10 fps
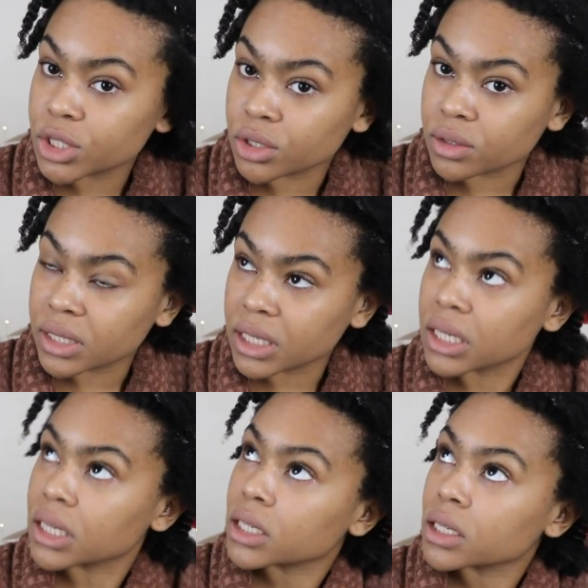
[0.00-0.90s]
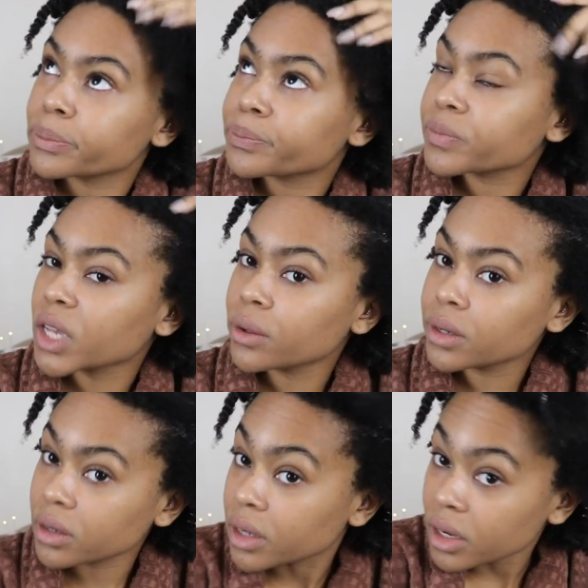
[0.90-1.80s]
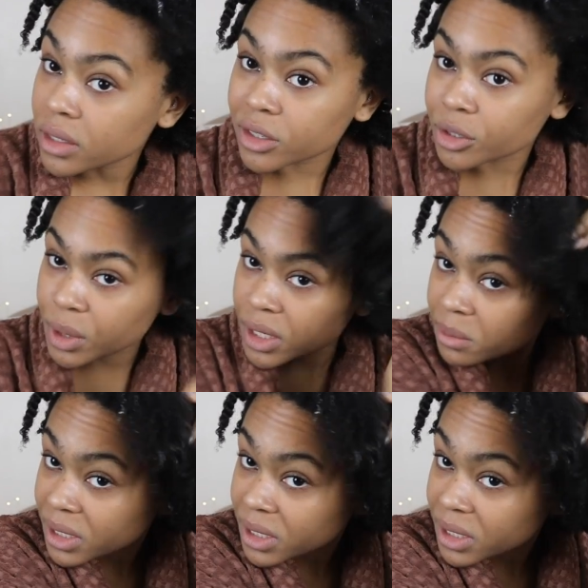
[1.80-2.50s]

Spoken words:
to the coconut curling cream.